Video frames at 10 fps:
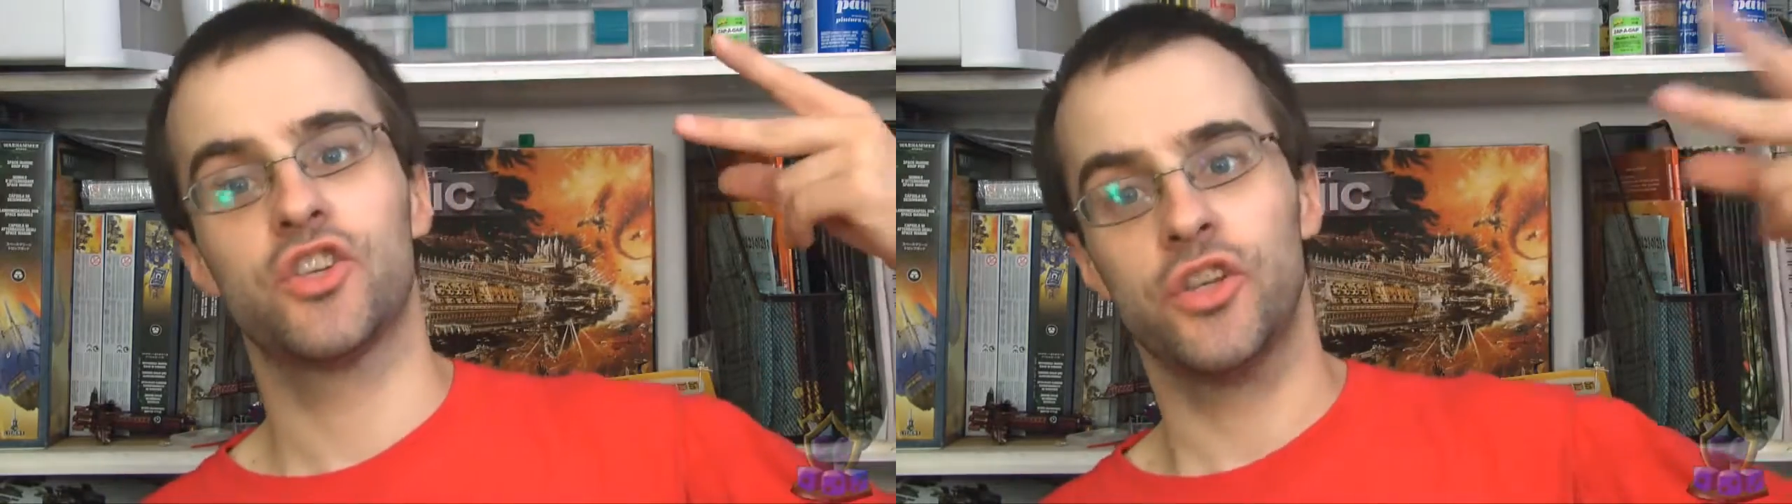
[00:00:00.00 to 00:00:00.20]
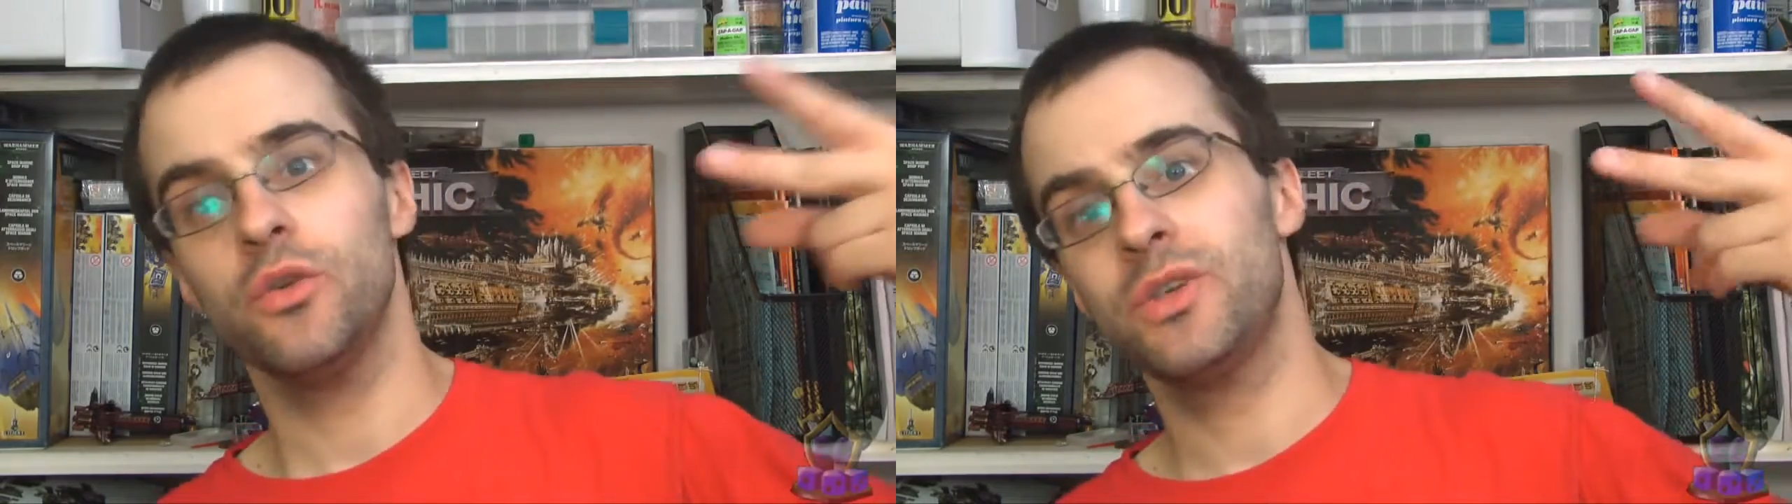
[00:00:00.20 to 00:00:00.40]

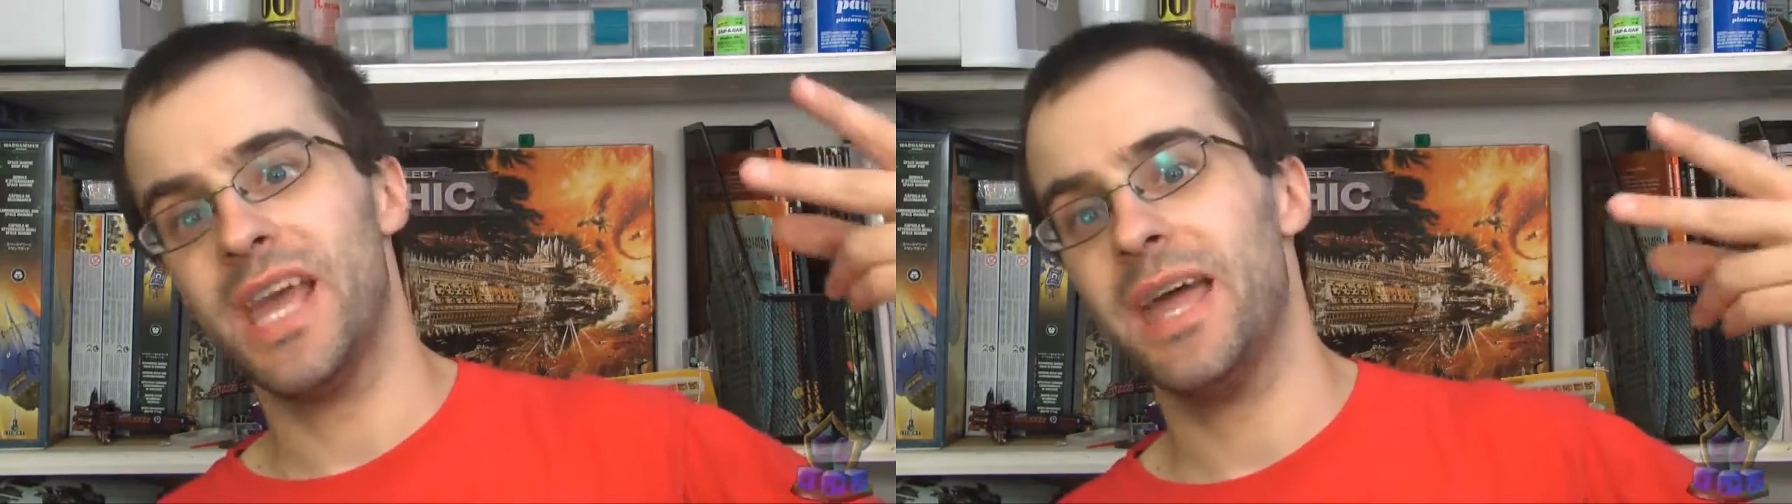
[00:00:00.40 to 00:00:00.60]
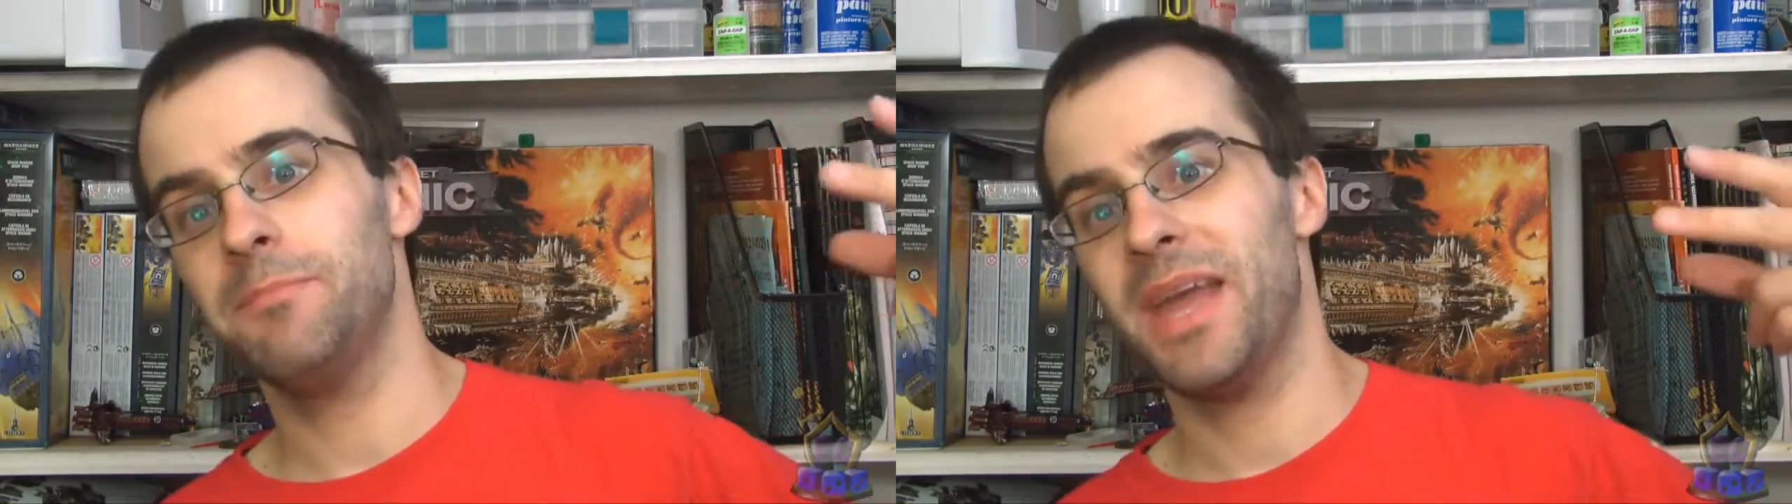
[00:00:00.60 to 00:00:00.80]
two
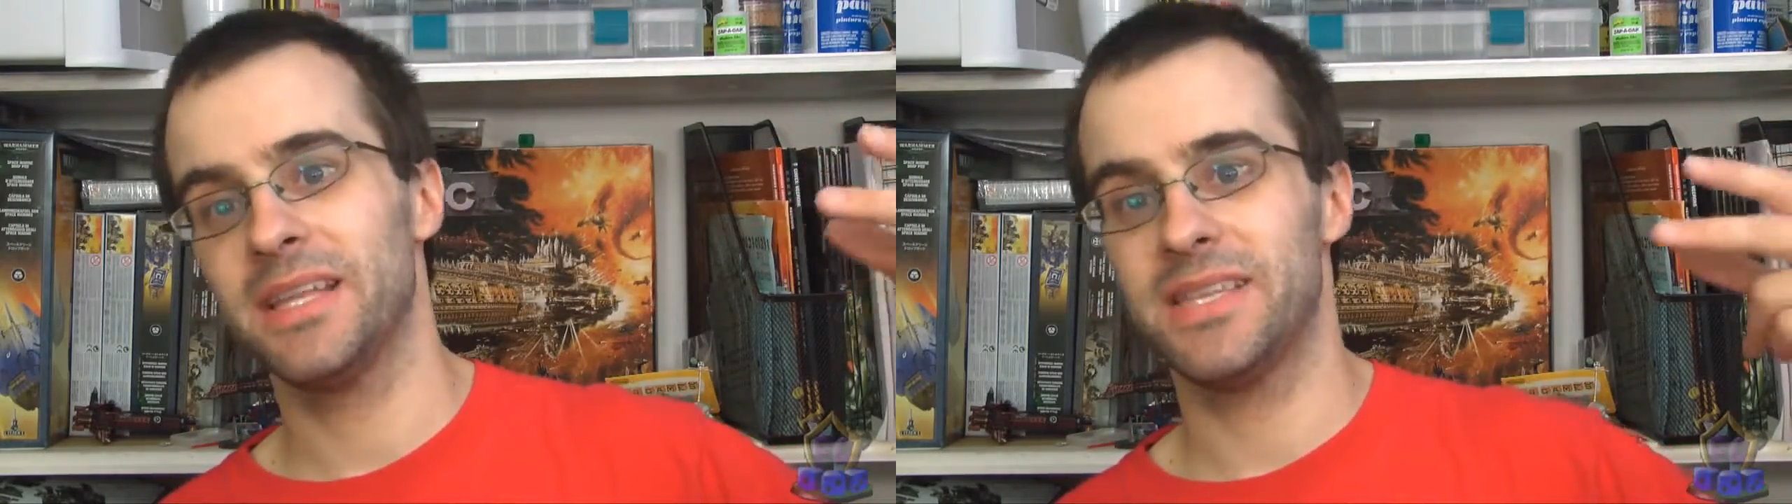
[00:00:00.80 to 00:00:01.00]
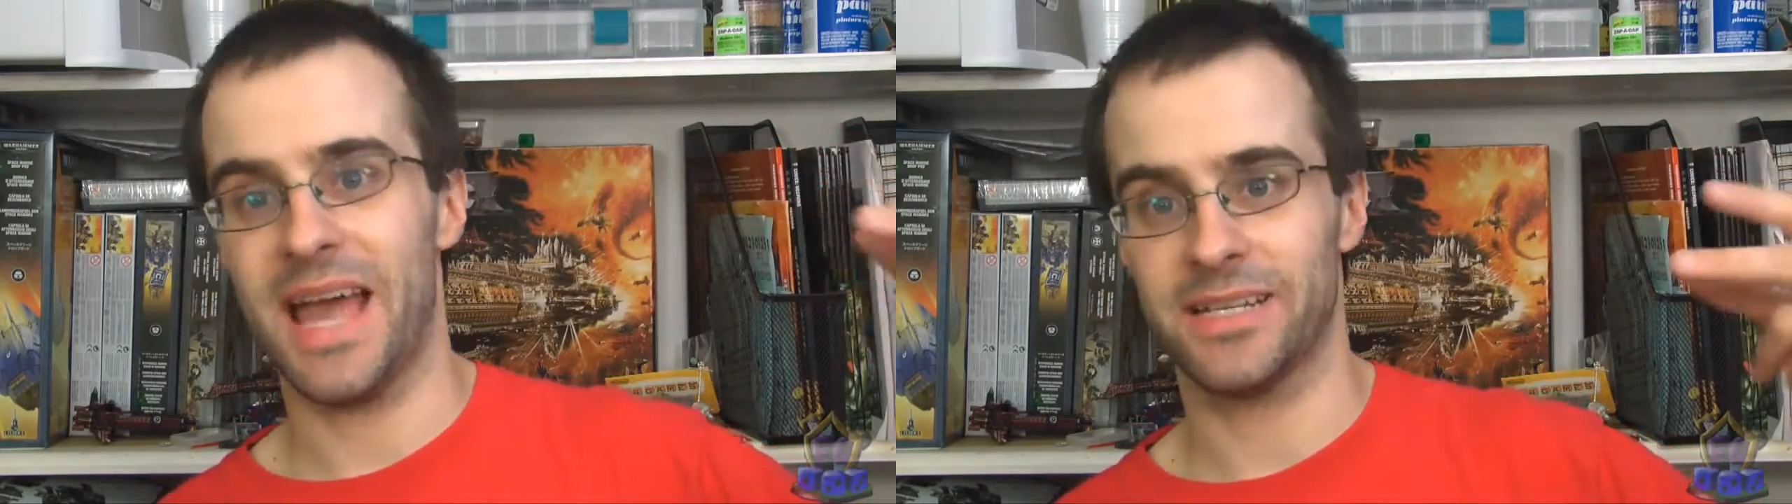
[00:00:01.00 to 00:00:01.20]

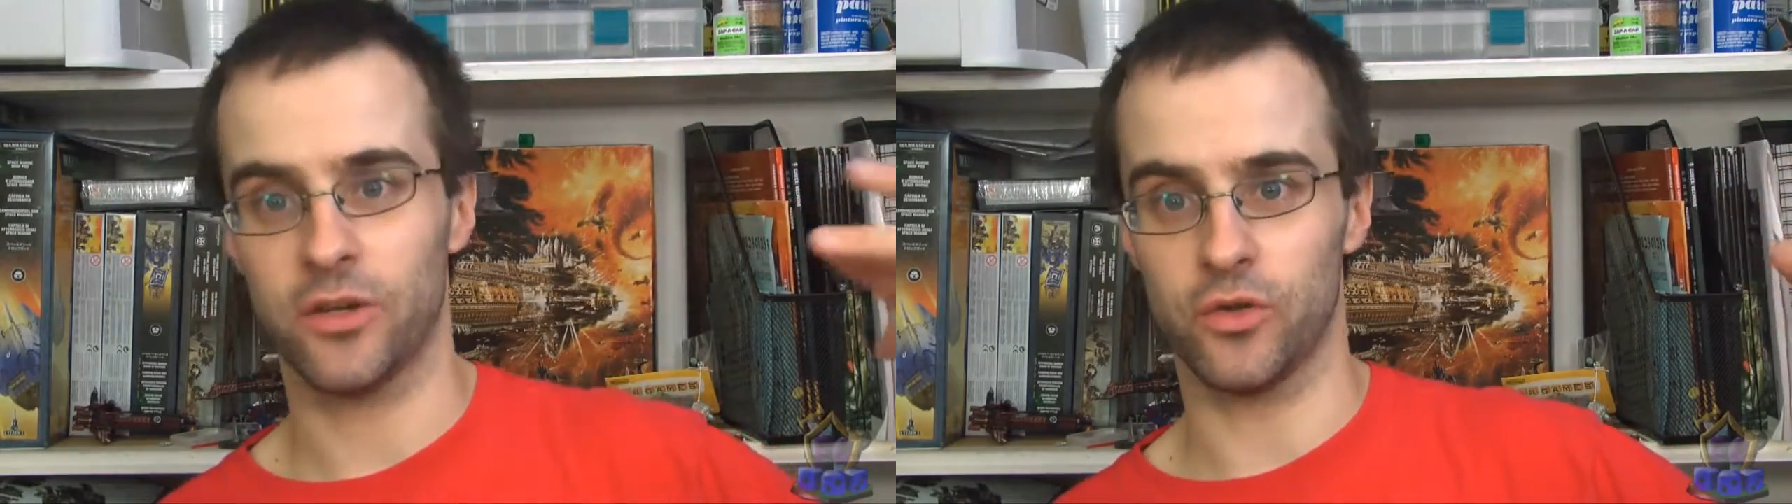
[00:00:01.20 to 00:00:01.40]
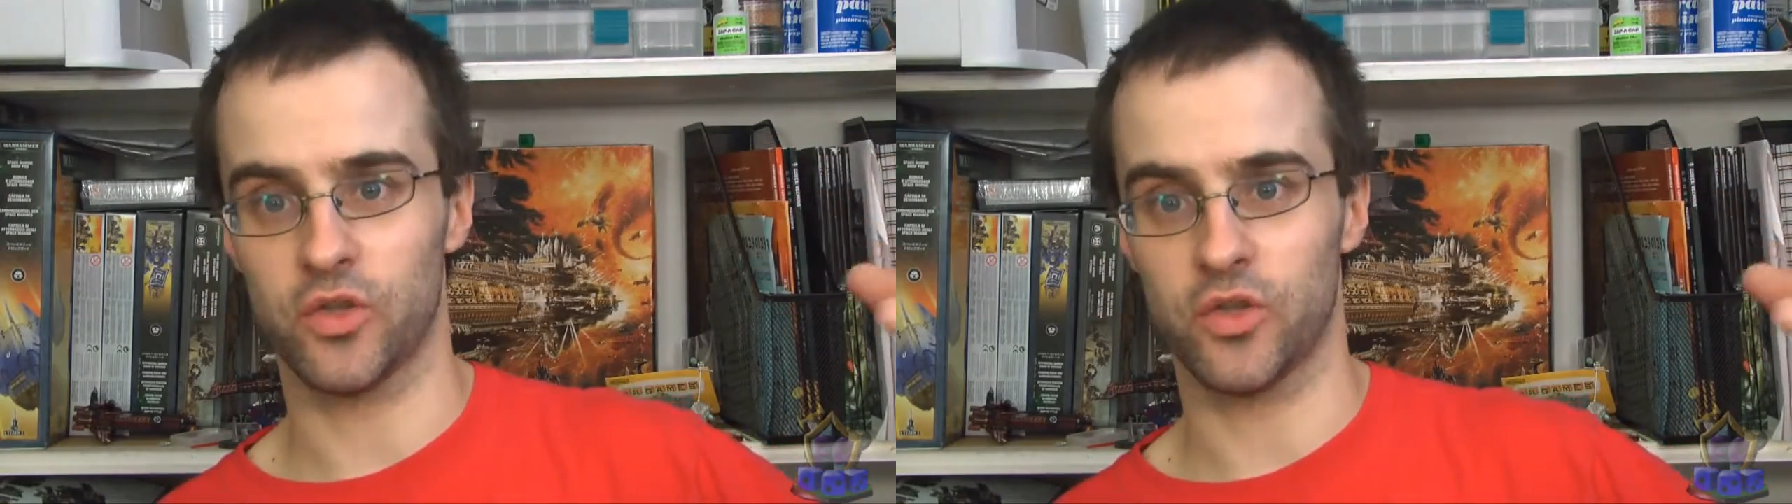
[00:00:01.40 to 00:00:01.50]
10-man tactical